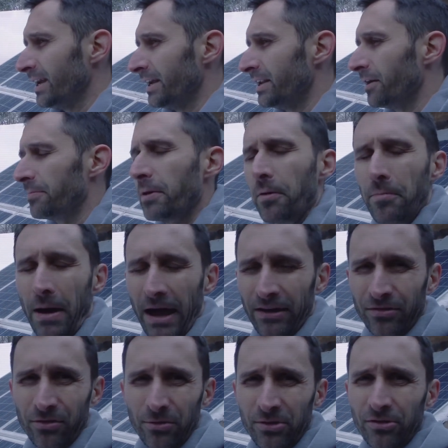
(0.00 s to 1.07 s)
you know, people
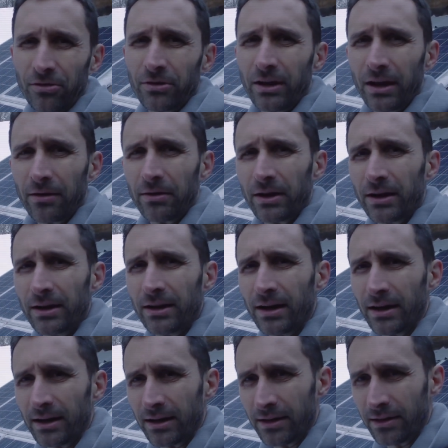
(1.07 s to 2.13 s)
pass through a certain area,
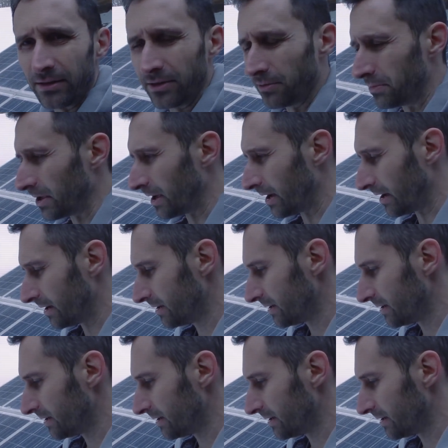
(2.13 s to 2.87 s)
uh, there'll be a,